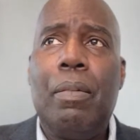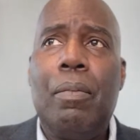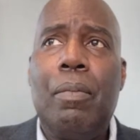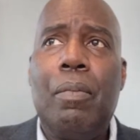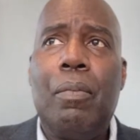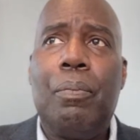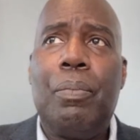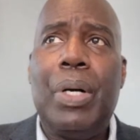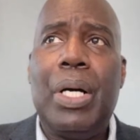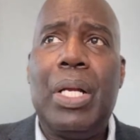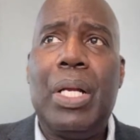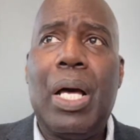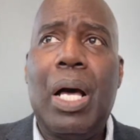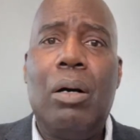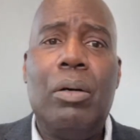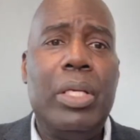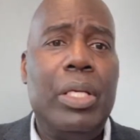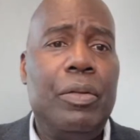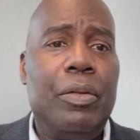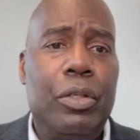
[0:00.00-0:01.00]
But
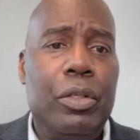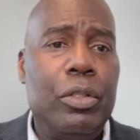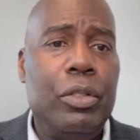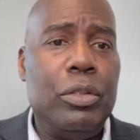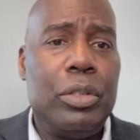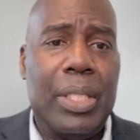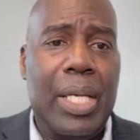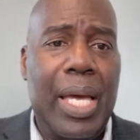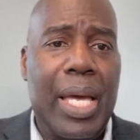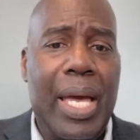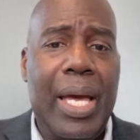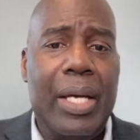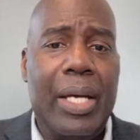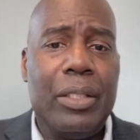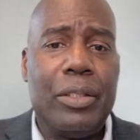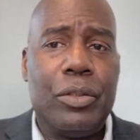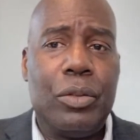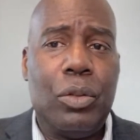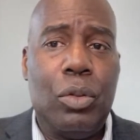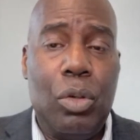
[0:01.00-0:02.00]
I'll either use
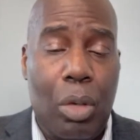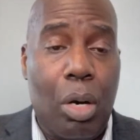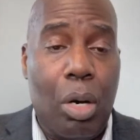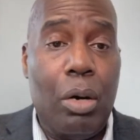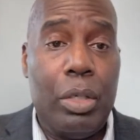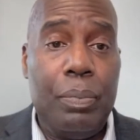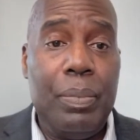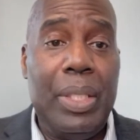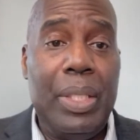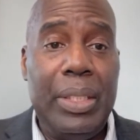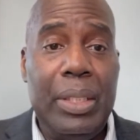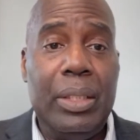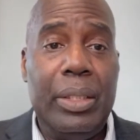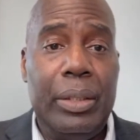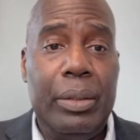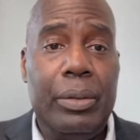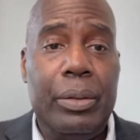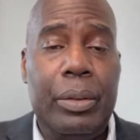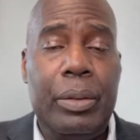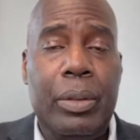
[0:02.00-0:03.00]
cash or a hard money
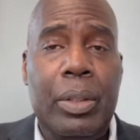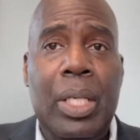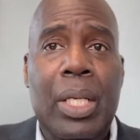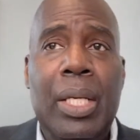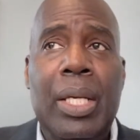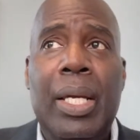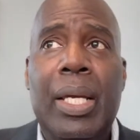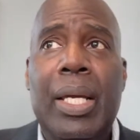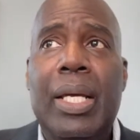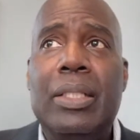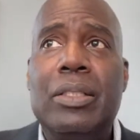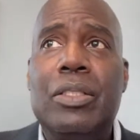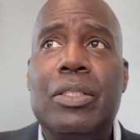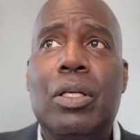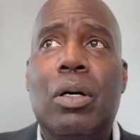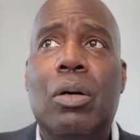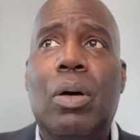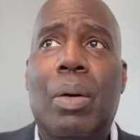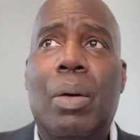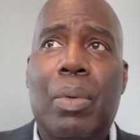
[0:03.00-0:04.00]
lender. And
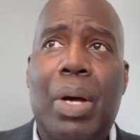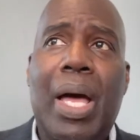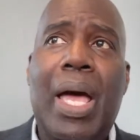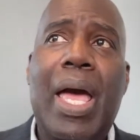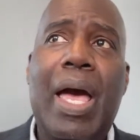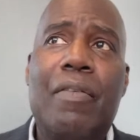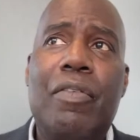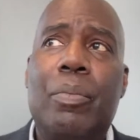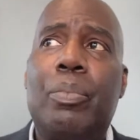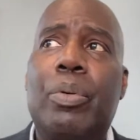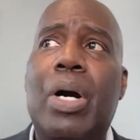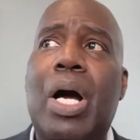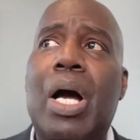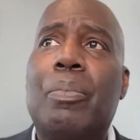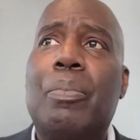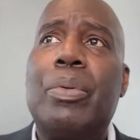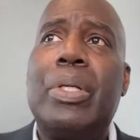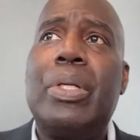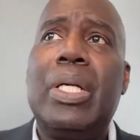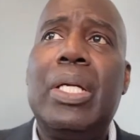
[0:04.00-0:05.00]
so I have a
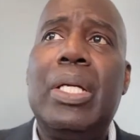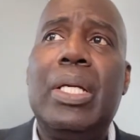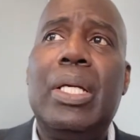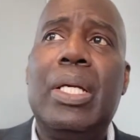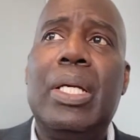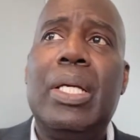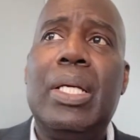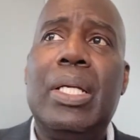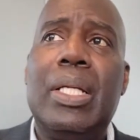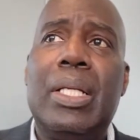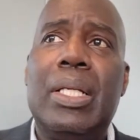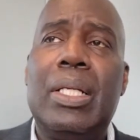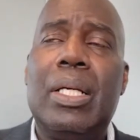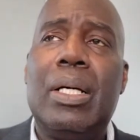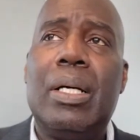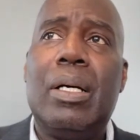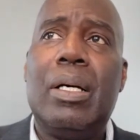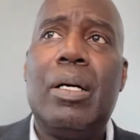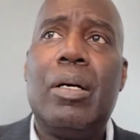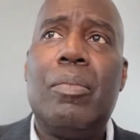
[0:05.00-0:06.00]
property in
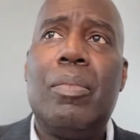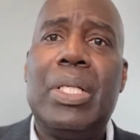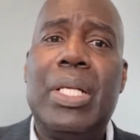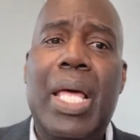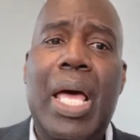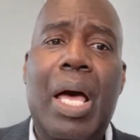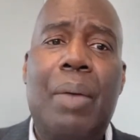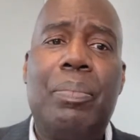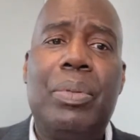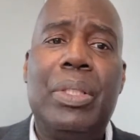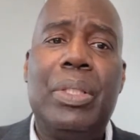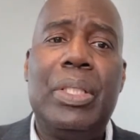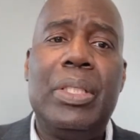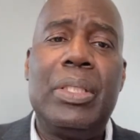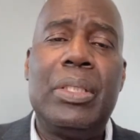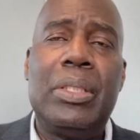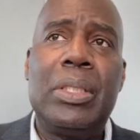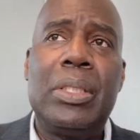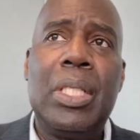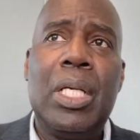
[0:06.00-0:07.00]

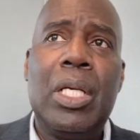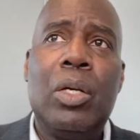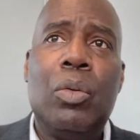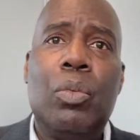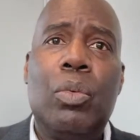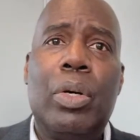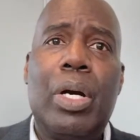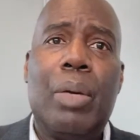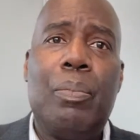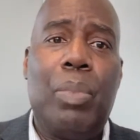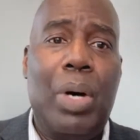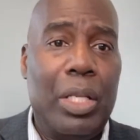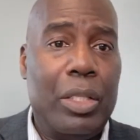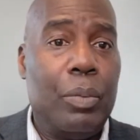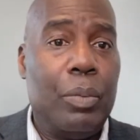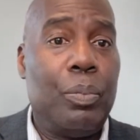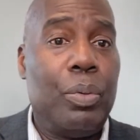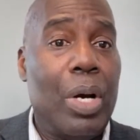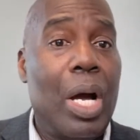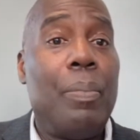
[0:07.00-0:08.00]
Annapolis where I bought the
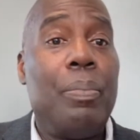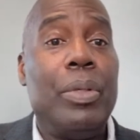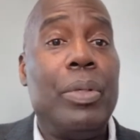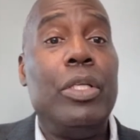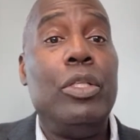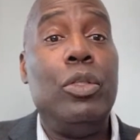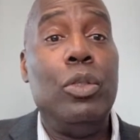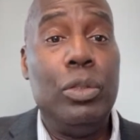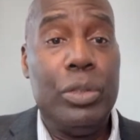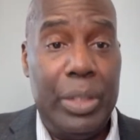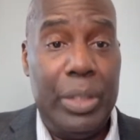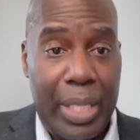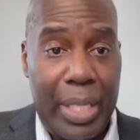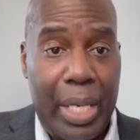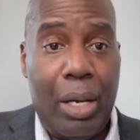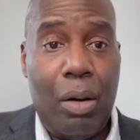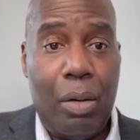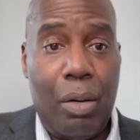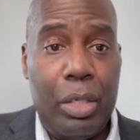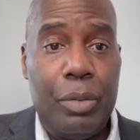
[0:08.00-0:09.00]
property using a
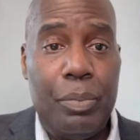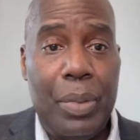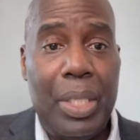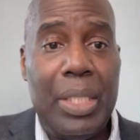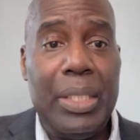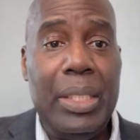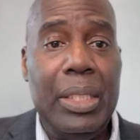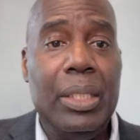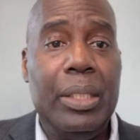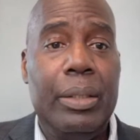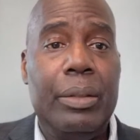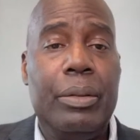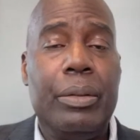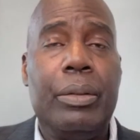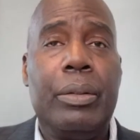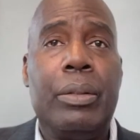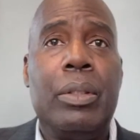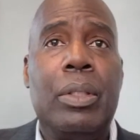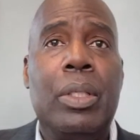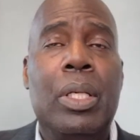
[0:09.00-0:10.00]
hard money
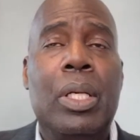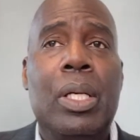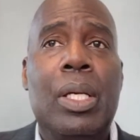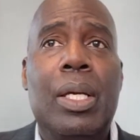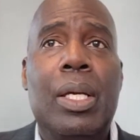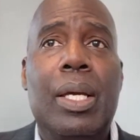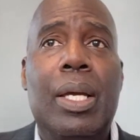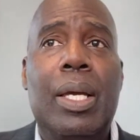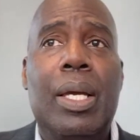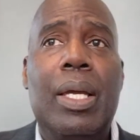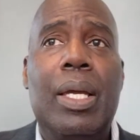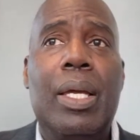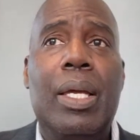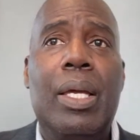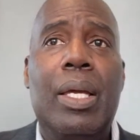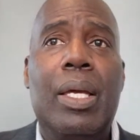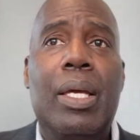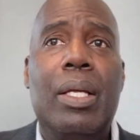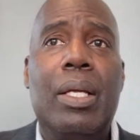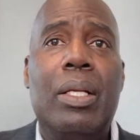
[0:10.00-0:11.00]
lender.
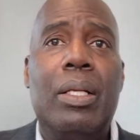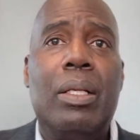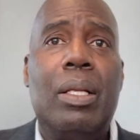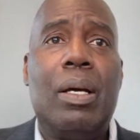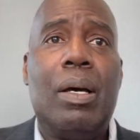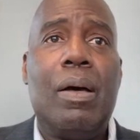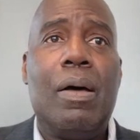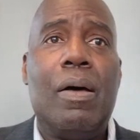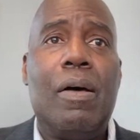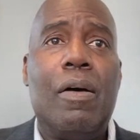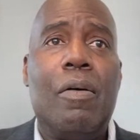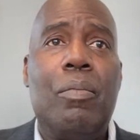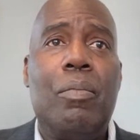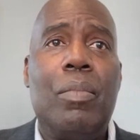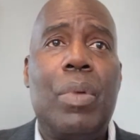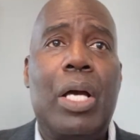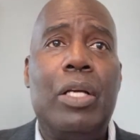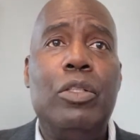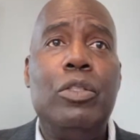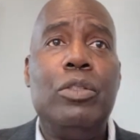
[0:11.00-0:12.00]
And
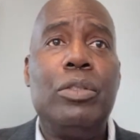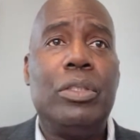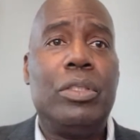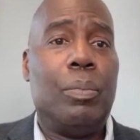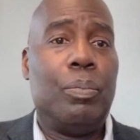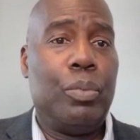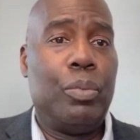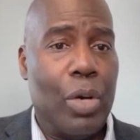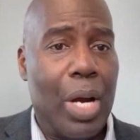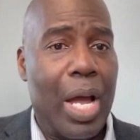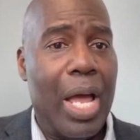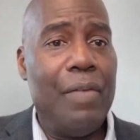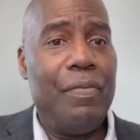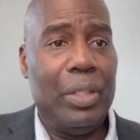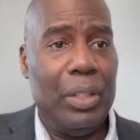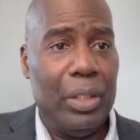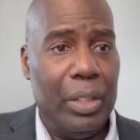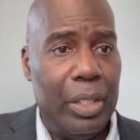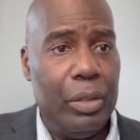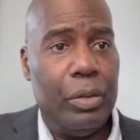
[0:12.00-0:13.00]
I used a
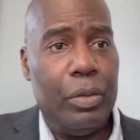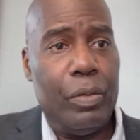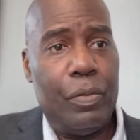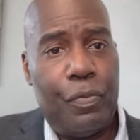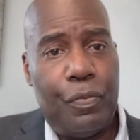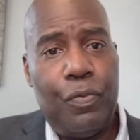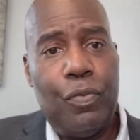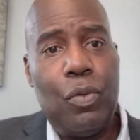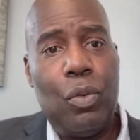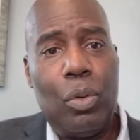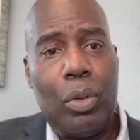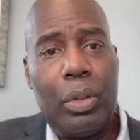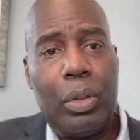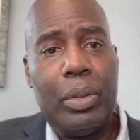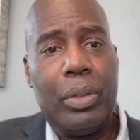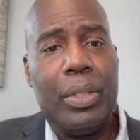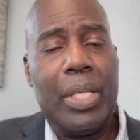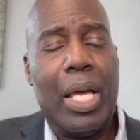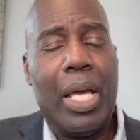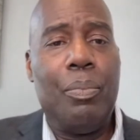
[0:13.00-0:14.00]
private lender for
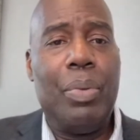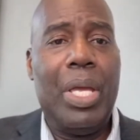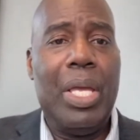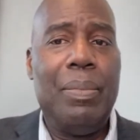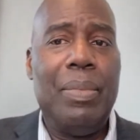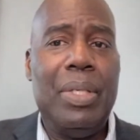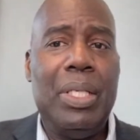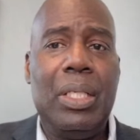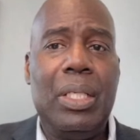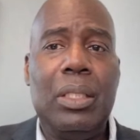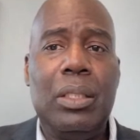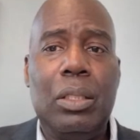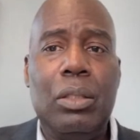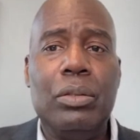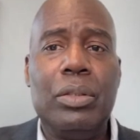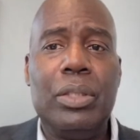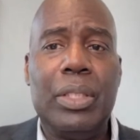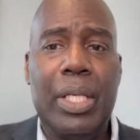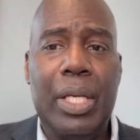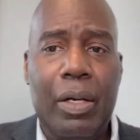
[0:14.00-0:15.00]
down payment and
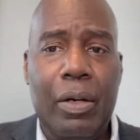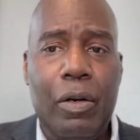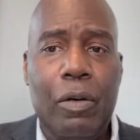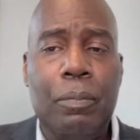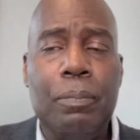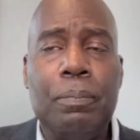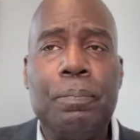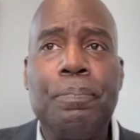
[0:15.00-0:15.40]
closing help.